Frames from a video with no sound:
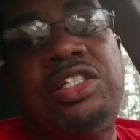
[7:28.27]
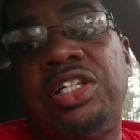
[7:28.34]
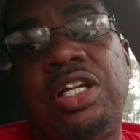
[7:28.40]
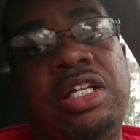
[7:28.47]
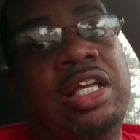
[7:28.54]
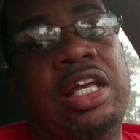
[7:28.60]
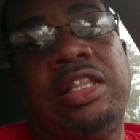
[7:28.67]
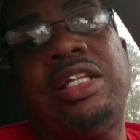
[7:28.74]

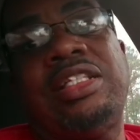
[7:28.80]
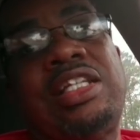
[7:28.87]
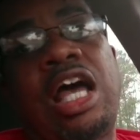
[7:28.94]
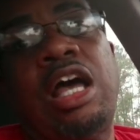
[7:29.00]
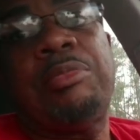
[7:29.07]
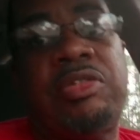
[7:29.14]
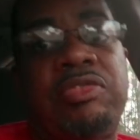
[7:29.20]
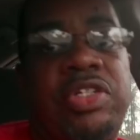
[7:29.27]
shouldn't get the
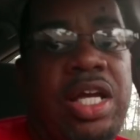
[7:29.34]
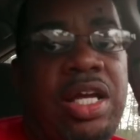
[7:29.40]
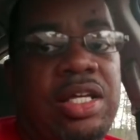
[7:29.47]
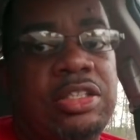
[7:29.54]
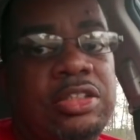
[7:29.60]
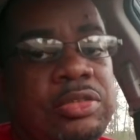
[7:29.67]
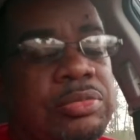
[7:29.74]
time of day.